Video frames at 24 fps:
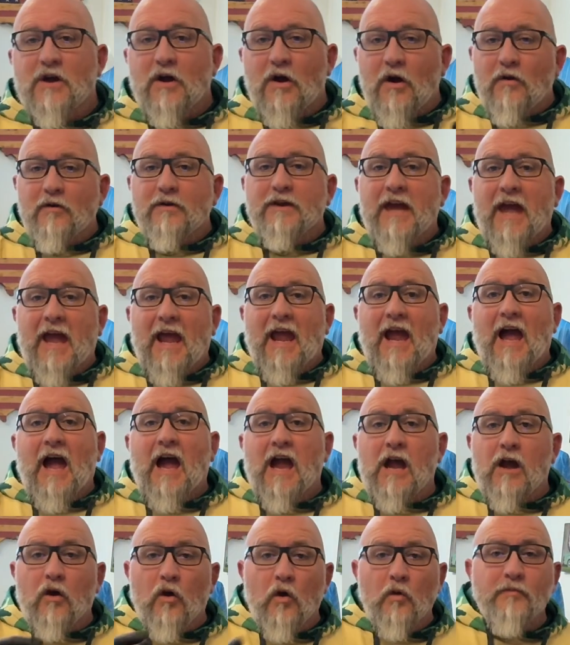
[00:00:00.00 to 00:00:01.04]
Okay,
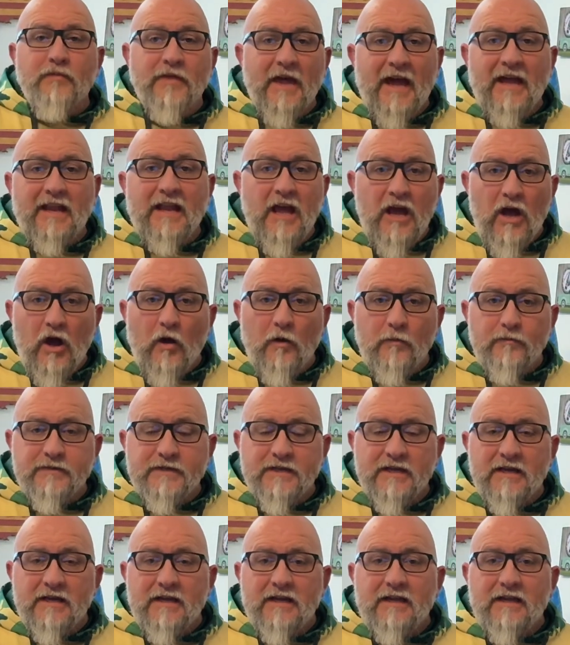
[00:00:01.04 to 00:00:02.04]
I hope that helped.